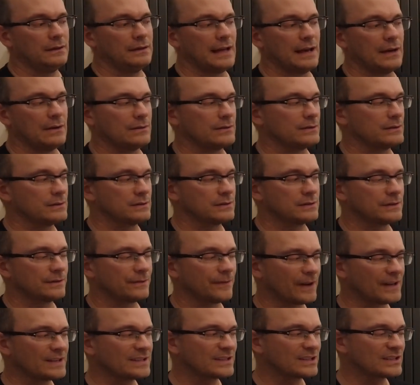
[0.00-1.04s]
Now,
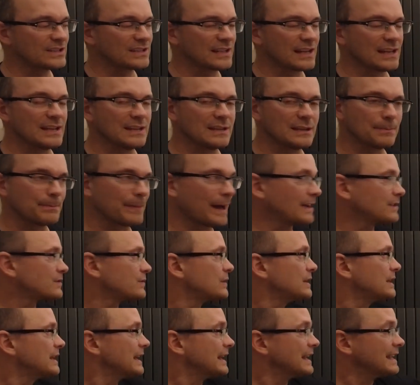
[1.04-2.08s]
suffice to say, the
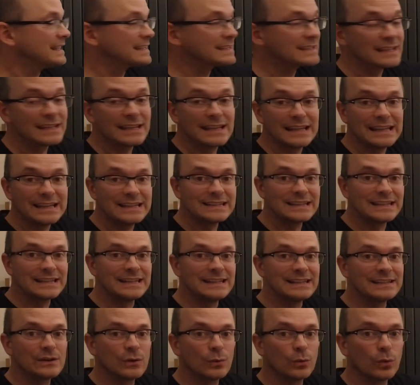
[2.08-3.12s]
battery is
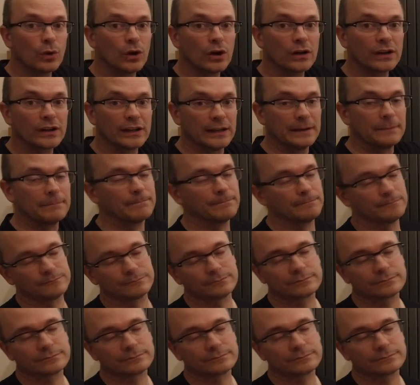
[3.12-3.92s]
indeed working.